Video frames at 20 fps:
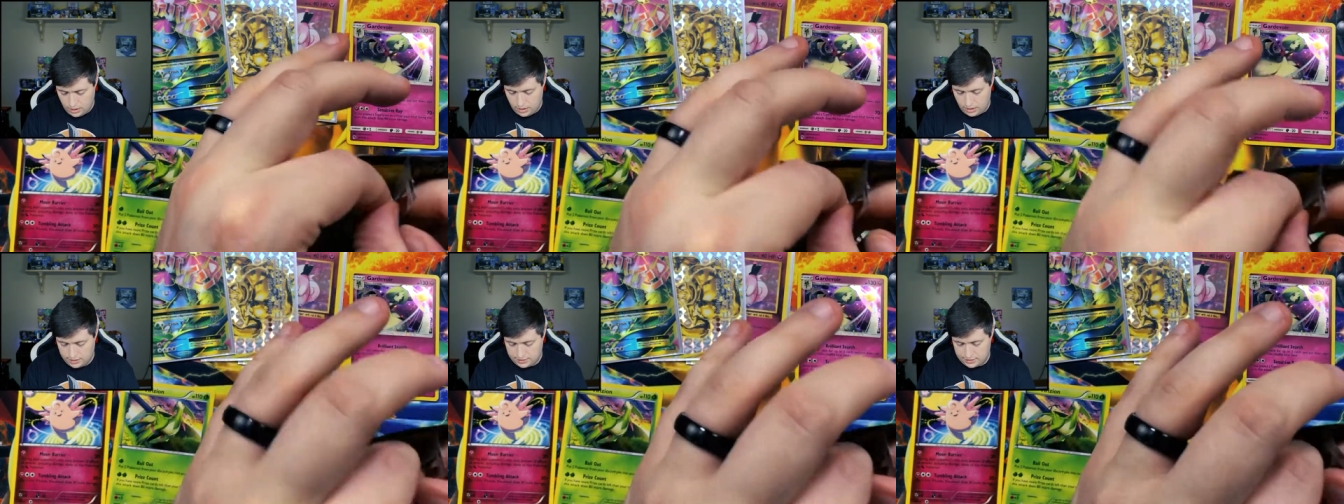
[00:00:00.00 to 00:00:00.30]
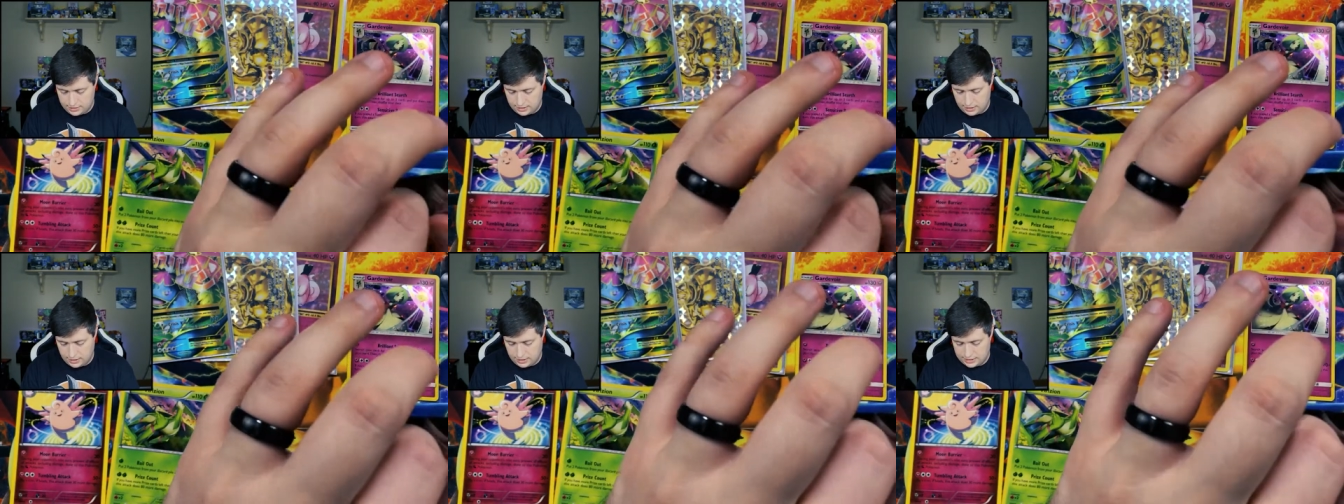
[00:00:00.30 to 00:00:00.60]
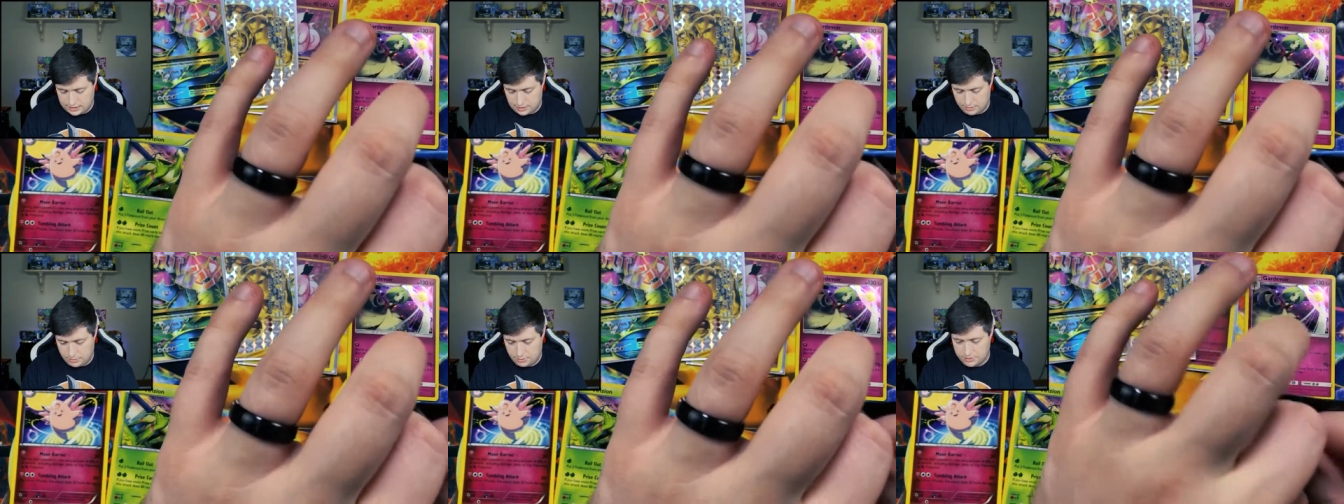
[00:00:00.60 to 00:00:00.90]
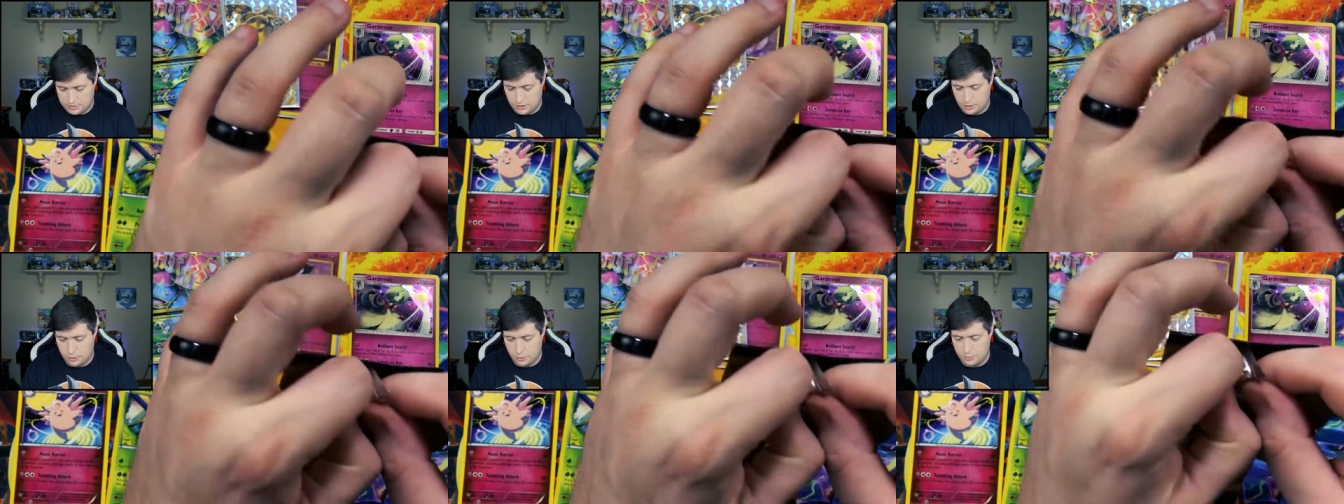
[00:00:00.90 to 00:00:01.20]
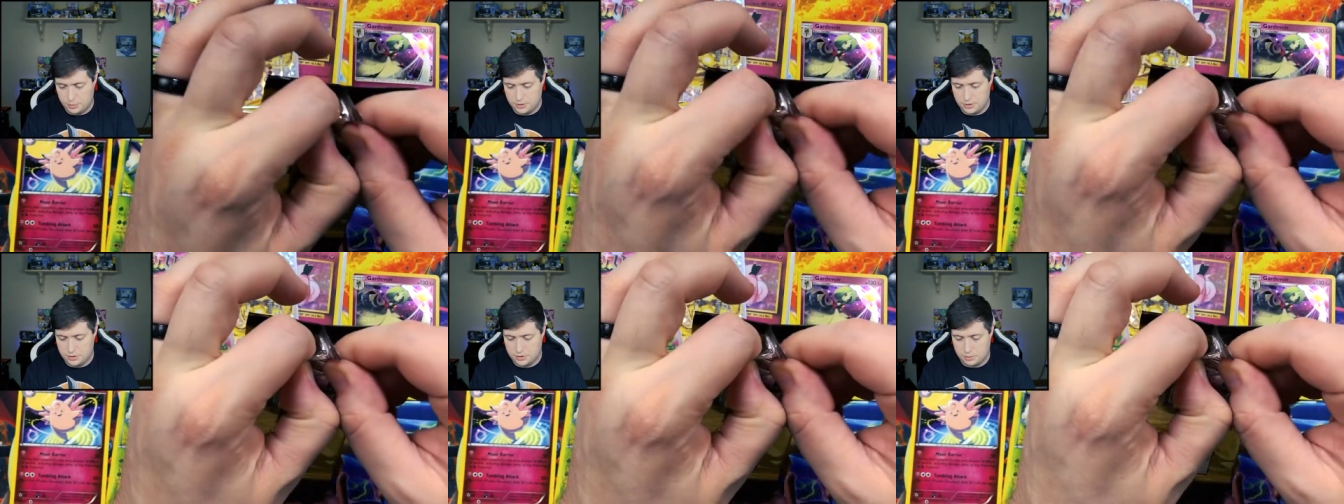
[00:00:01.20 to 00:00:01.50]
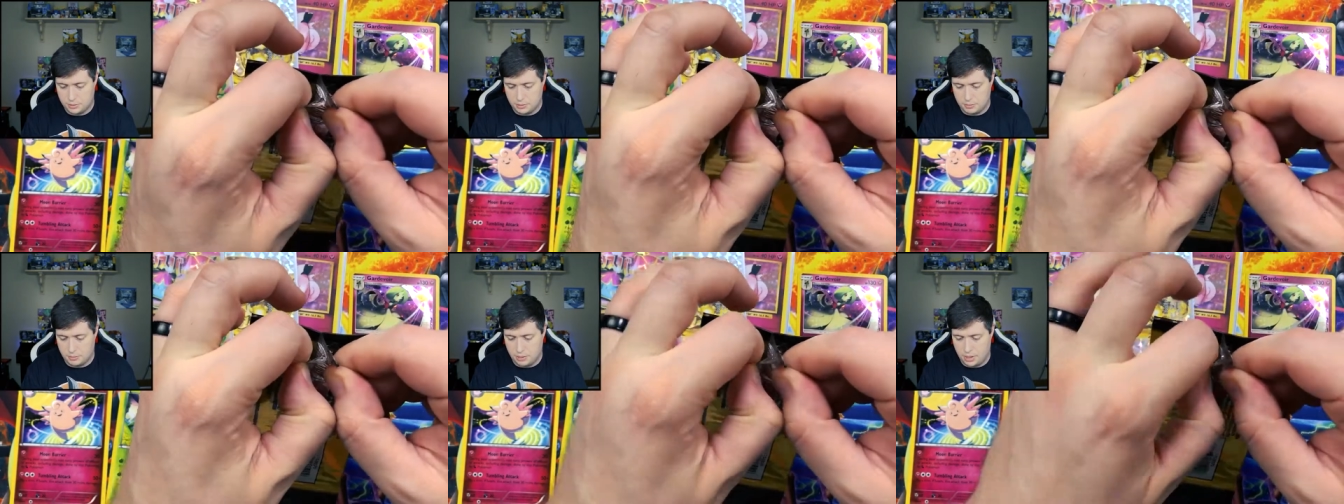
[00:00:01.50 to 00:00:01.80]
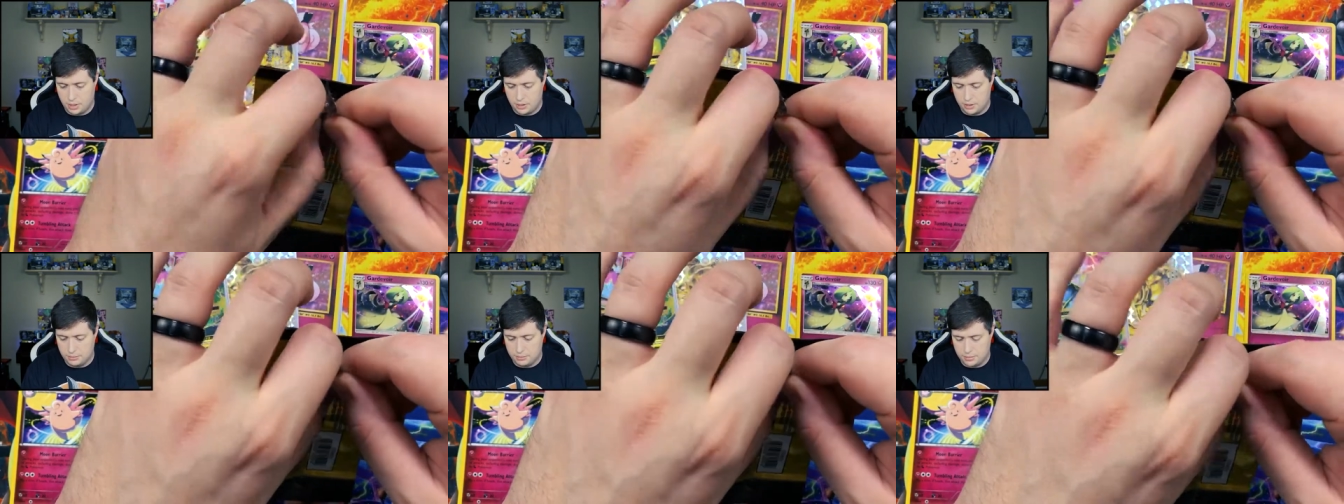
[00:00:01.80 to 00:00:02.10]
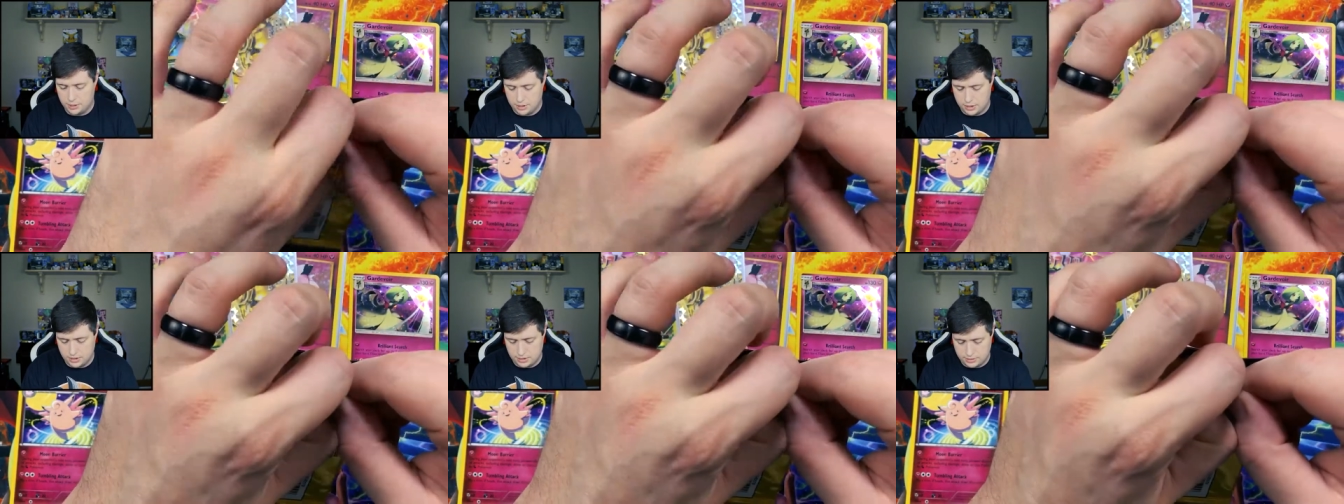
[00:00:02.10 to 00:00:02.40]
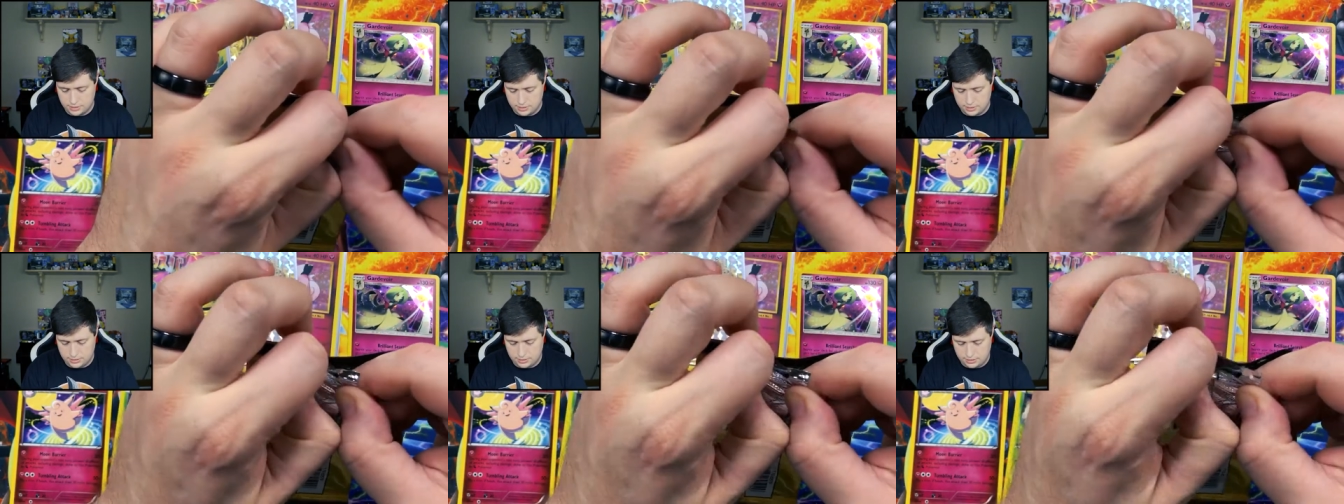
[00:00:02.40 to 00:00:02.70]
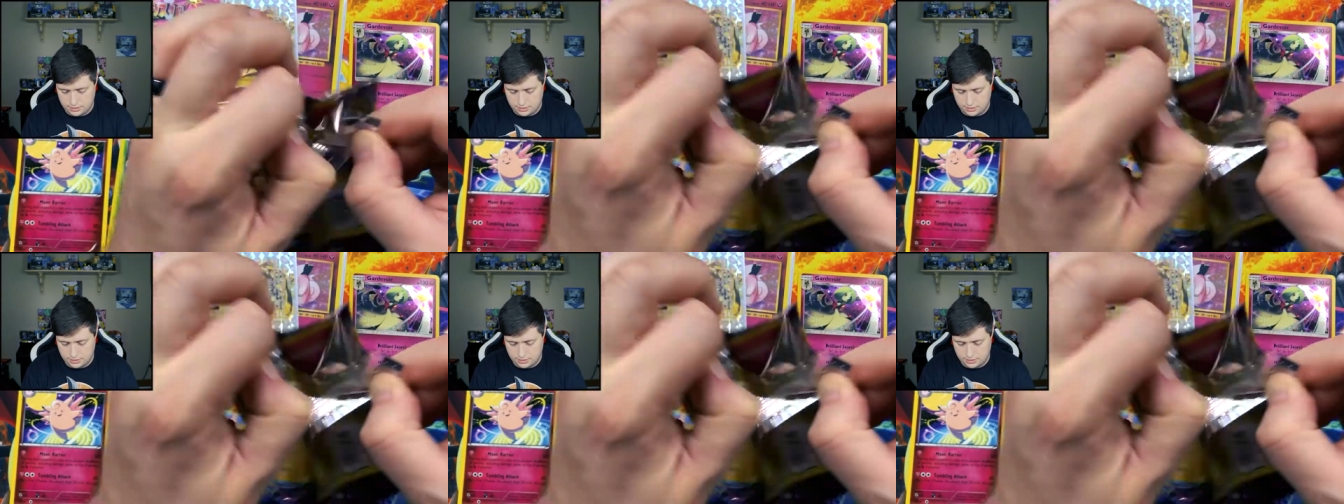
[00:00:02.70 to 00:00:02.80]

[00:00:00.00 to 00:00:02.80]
I said last time I was going to open these from the bottom because